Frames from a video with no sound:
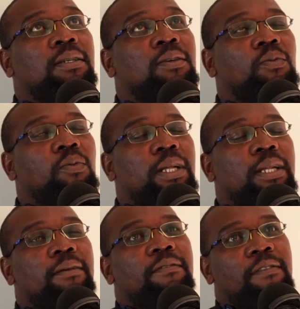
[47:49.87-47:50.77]
what
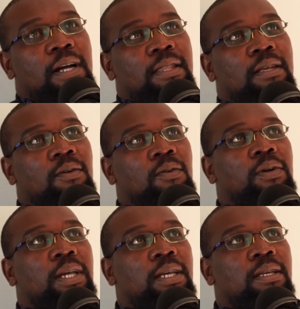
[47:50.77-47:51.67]
a father or
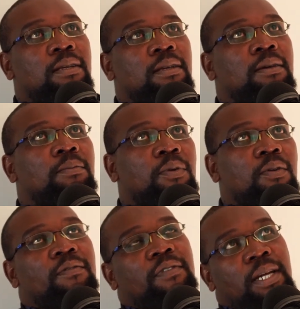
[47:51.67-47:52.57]
a
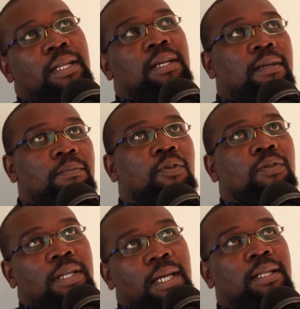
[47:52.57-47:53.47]
provider, a
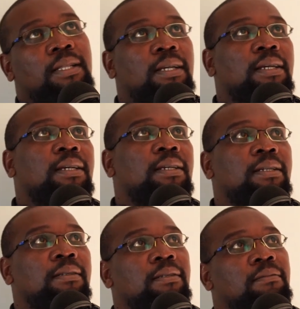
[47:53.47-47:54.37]
protector, a